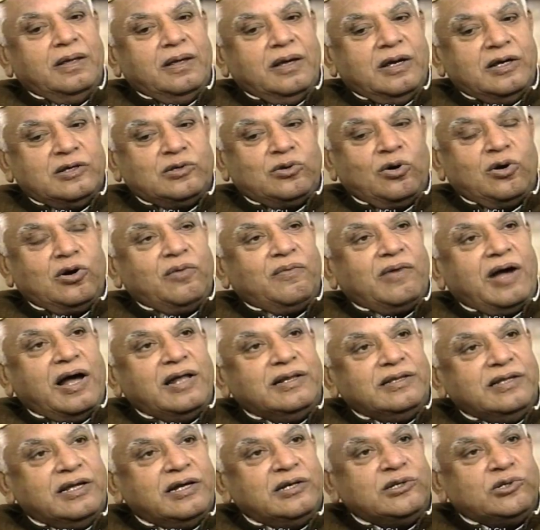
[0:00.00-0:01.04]
a sort of
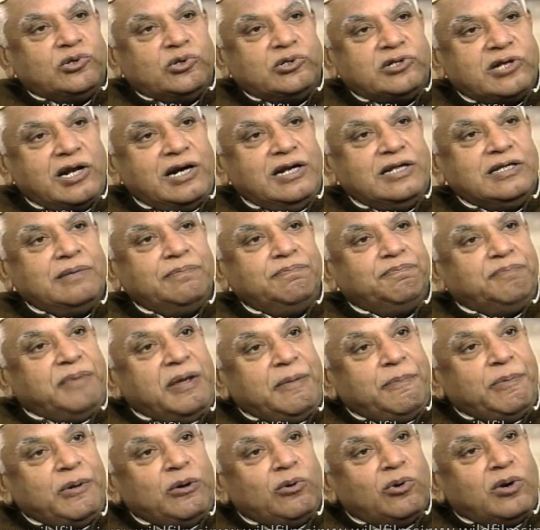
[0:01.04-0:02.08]
Gandhian socialism.
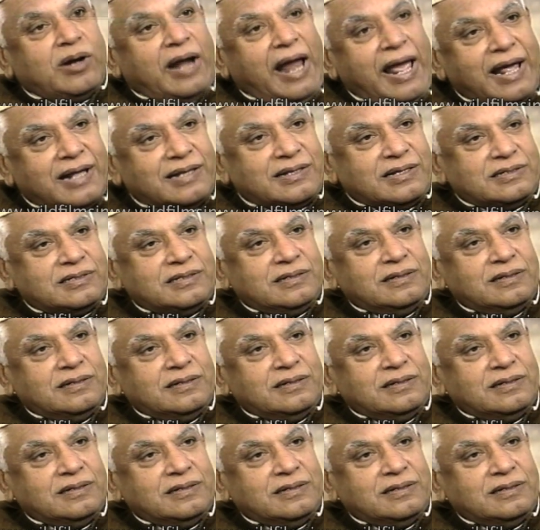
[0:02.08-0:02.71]
People would like this.